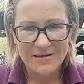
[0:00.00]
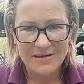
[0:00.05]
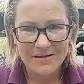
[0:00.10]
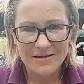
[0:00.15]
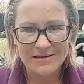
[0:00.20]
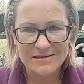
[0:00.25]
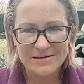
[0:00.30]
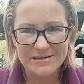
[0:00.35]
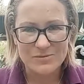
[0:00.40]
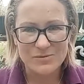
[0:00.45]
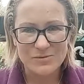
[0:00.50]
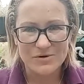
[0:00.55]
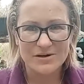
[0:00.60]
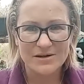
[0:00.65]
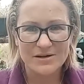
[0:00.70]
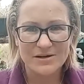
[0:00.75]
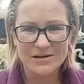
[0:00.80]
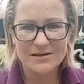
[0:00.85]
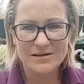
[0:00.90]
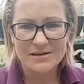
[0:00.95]
Is it
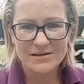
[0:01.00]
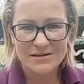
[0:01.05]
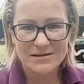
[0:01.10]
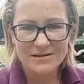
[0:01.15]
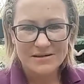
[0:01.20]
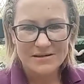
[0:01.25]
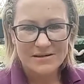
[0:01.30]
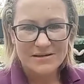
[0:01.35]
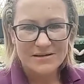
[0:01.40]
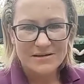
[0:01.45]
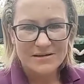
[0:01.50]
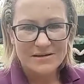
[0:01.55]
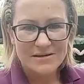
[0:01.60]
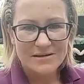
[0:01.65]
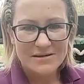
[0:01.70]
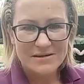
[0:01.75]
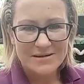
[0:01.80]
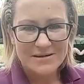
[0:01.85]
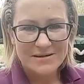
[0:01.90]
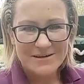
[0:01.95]
working?
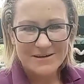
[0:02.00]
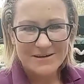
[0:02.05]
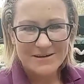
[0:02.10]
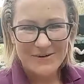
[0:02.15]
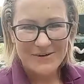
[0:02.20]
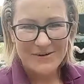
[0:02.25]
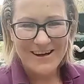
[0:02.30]
No?